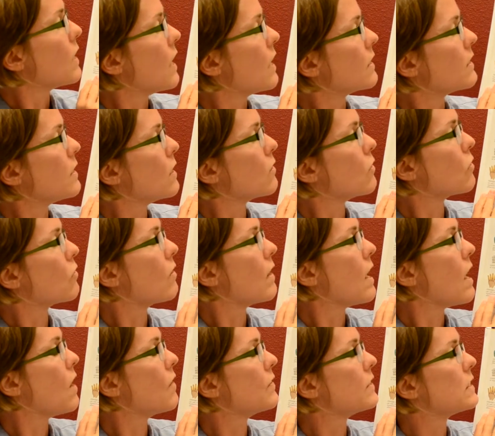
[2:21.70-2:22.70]
yeah, younger
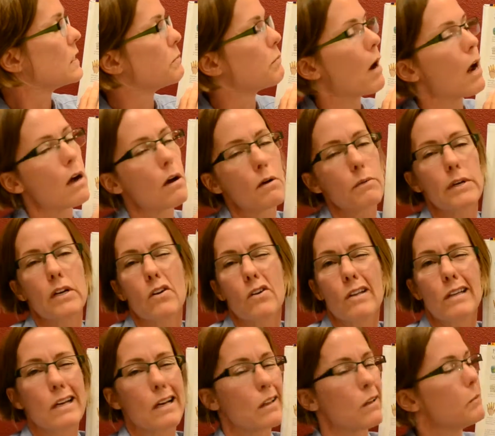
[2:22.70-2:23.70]
crowd, this is probably
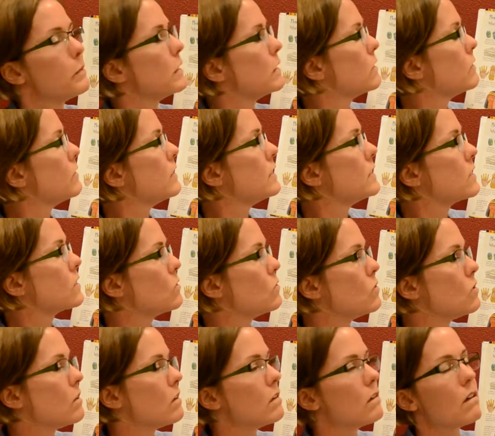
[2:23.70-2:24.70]
early elementary
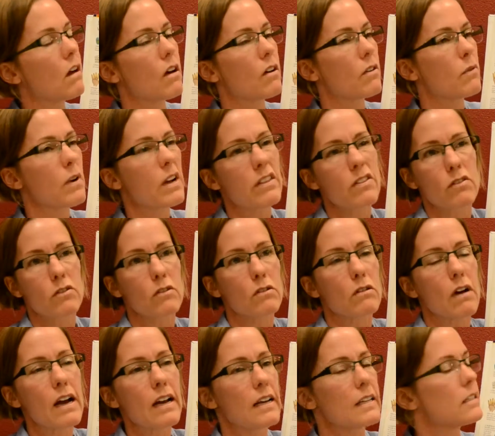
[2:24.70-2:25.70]
school all the way through,
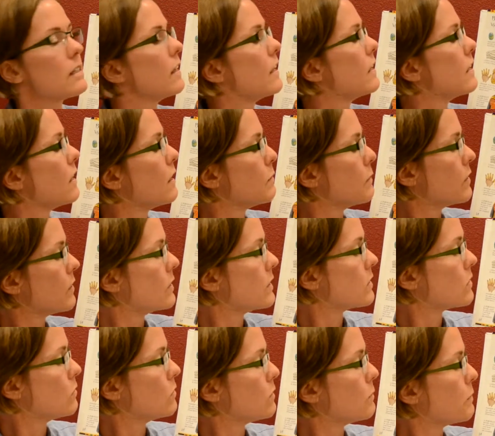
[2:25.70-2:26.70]
I guess, late elementary
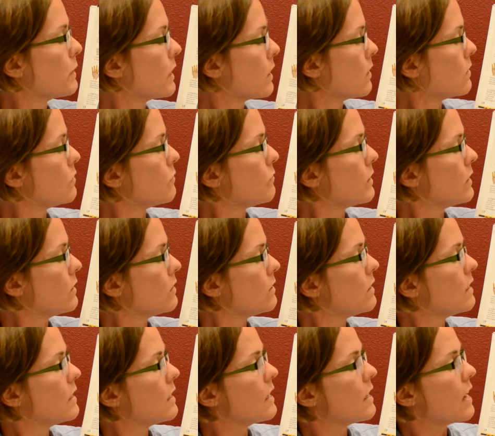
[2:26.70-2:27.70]
school, depending on your reader.
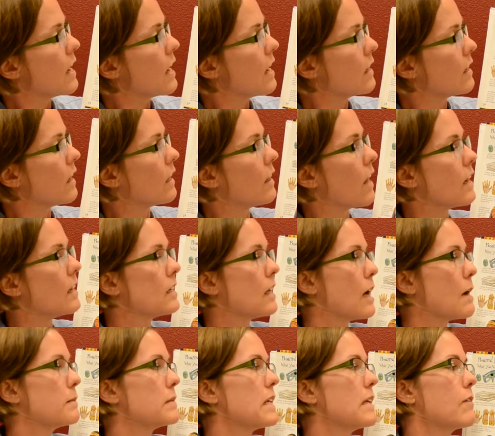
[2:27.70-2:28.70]
And a lot of
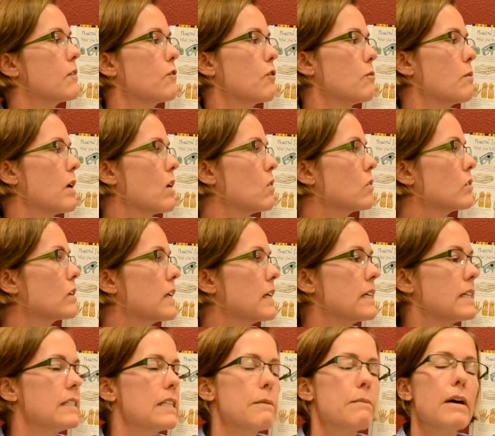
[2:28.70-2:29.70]
times, even for my older
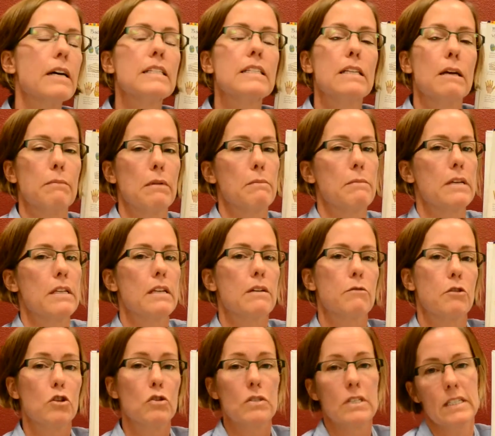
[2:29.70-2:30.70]
kids, I might
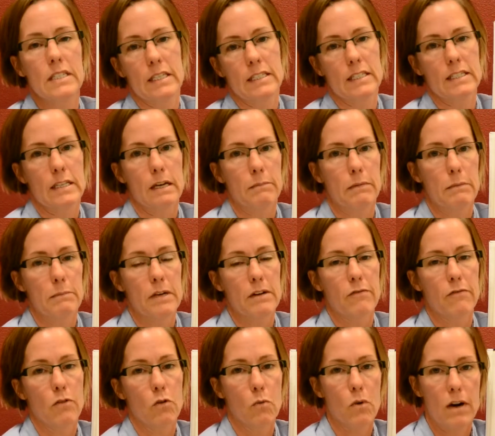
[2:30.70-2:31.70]
use this as a supplement
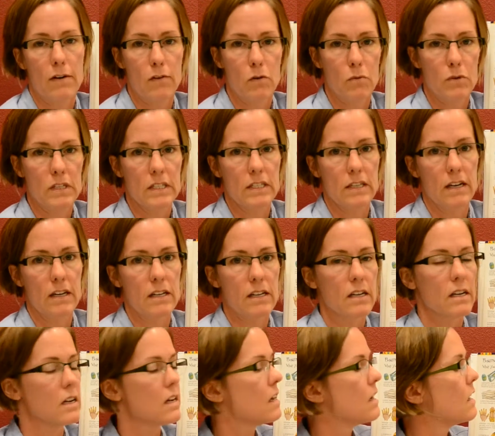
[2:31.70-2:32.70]
for whatever we're
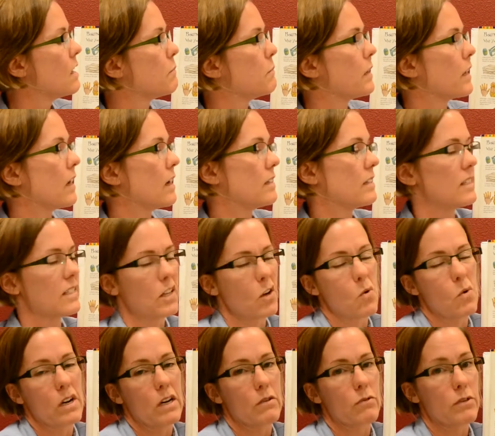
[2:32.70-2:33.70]
studying, because it's a
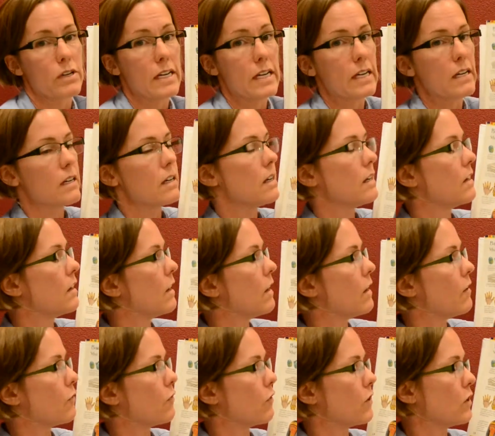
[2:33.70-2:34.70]
quick read
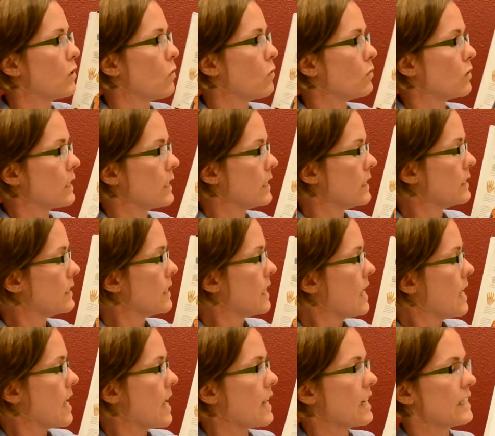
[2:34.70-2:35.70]
for your older kids,
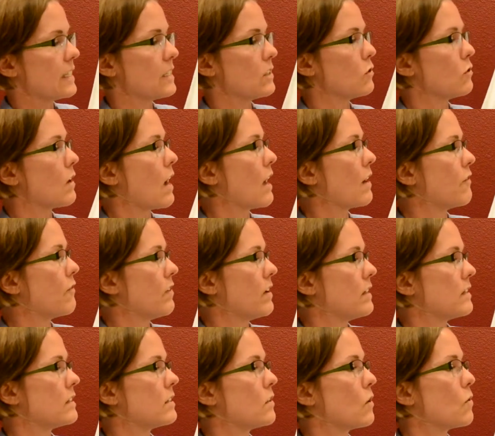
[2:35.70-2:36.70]
and it's still kind of
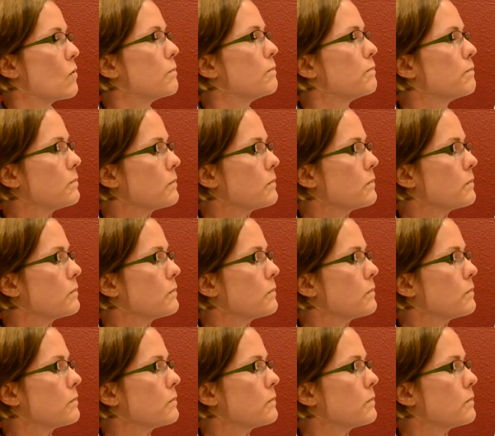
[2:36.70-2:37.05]
fun. So